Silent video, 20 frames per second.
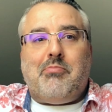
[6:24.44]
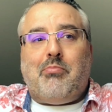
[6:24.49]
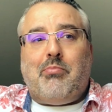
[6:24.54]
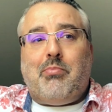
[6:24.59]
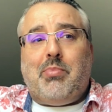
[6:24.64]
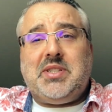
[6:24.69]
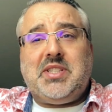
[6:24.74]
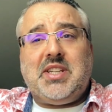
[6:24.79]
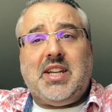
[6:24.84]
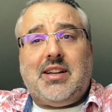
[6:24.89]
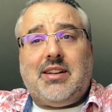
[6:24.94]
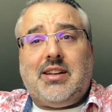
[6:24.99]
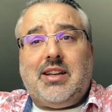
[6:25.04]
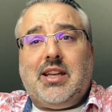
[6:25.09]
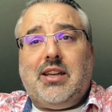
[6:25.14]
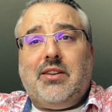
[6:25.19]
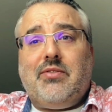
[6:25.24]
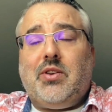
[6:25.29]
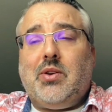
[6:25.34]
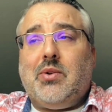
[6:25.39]

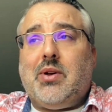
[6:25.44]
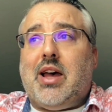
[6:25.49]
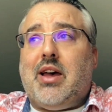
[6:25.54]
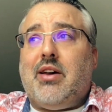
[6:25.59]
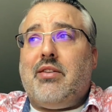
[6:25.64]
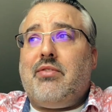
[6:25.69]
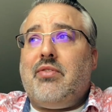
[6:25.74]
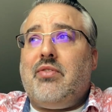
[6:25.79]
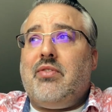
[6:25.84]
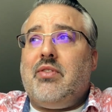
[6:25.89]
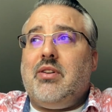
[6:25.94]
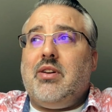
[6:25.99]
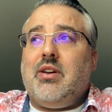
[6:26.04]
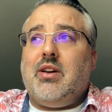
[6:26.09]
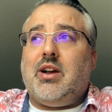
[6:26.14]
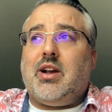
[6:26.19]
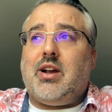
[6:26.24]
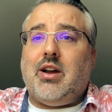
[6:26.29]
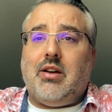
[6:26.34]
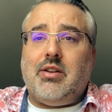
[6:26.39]
Particularly if you have
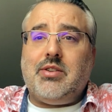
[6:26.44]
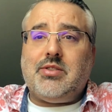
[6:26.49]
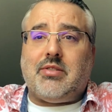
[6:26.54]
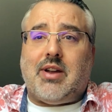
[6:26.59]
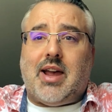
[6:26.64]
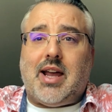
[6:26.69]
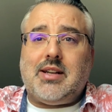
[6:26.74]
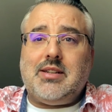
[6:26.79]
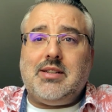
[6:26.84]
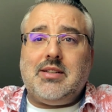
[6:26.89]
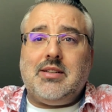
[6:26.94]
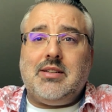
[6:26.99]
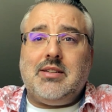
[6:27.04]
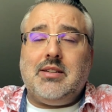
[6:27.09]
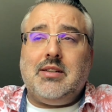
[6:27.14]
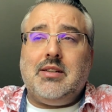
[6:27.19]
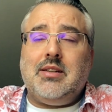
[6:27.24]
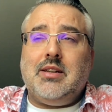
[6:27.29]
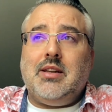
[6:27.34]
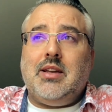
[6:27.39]
a contract
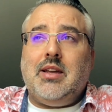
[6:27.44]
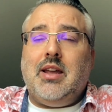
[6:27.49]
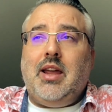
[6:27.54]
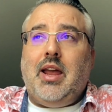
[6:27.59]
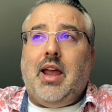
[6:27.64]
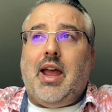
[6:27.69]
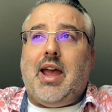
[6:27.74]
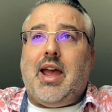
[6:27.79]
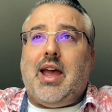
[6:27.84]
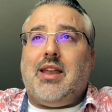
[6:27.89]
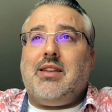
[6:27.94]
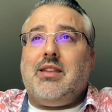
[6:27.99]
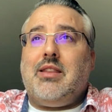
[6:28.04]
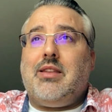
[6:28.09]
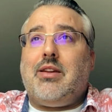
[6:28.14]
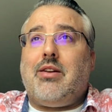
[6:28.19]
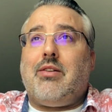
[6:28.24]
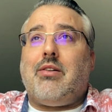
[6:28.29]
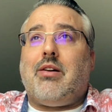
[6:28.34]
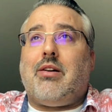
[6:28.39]
and
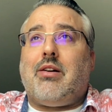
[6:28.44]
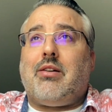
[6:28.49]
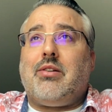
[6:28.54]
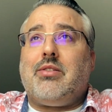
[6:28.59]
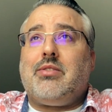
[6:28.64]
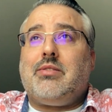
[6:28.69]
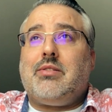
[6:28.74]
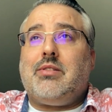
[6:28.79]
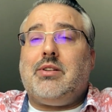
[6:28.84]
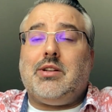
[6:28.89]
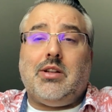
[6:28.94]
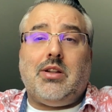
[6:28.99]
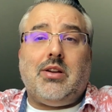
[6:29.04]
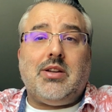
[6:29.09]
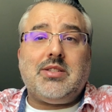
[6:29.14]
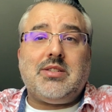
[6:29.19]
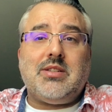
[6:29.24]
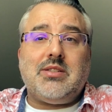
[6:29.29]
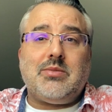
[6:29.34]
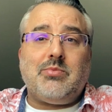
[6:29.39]
there are
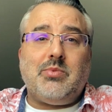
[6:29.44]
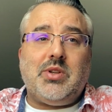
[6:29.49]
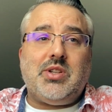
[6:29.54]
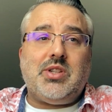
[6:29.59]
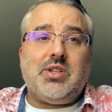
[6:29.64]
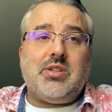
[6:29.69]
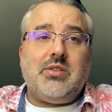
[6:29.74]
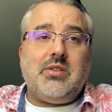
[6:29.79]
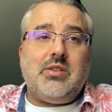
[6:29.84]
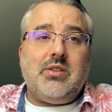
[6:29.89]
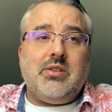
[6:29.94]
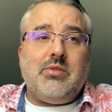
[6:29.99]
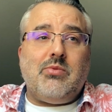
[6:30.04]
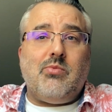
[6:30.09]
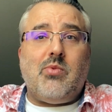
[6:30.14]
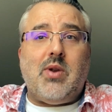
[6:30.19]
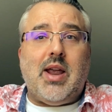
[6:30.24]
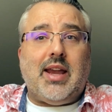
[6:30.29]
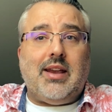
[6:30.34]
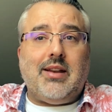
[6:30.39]
clauses which
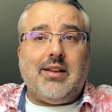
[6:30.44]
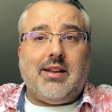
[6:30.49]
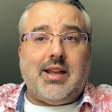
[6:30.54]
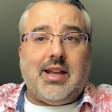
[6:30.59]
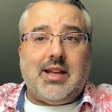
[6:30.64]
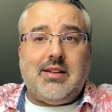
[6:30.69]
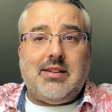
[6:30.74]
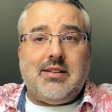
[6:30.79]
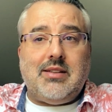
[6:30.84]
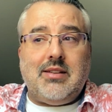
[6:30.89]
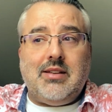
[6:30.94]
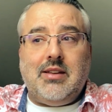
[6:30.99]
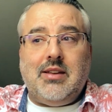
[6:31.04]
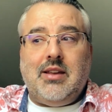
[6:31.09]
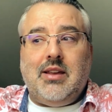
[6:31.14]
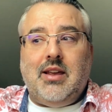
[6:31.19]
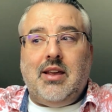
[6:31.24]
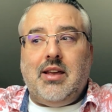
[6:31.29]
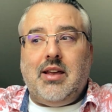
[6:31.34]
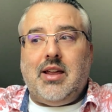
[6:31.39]
regulate
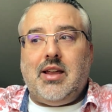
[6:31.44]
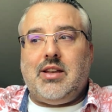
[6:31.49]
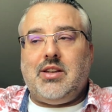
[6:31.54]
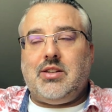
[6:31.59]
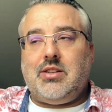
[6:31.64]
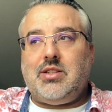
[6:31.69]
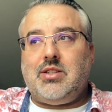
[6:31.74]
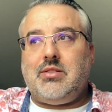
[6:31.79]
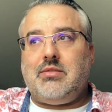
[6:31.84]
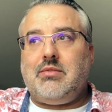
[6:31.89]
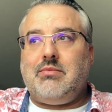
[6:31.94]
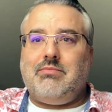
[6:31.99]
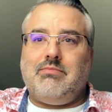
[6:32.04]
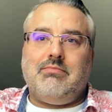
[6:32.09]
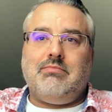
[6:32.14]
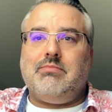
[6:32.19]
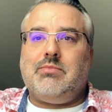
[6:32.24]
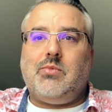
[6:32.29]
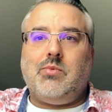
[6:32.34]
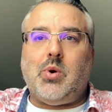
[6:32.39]

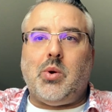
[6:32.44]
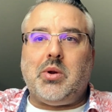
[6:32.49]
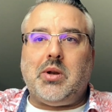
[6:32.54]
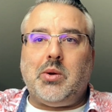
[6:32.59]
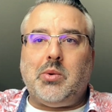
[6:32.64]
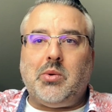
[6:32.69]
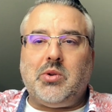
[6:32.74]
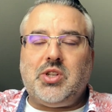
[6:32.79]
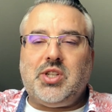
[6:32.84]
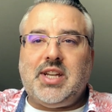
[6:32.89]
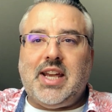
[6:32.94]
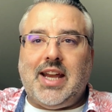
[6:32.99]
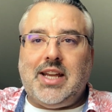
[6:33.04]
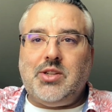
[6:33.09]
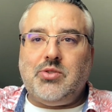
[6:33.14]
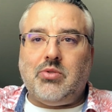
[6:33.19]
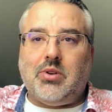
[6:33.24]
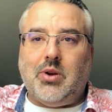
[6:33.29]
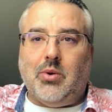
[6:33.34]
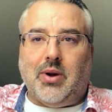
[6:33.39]
quote-unquote
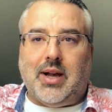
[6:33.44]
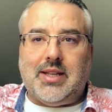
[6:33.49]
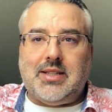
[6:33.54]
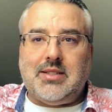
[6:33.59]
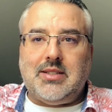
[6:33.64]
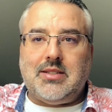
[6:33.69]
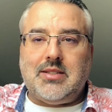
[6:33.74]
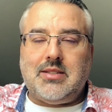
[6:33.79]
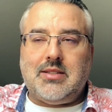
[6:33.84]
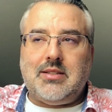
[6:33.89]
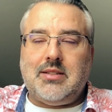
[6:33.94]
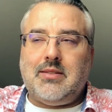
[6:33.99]
change requests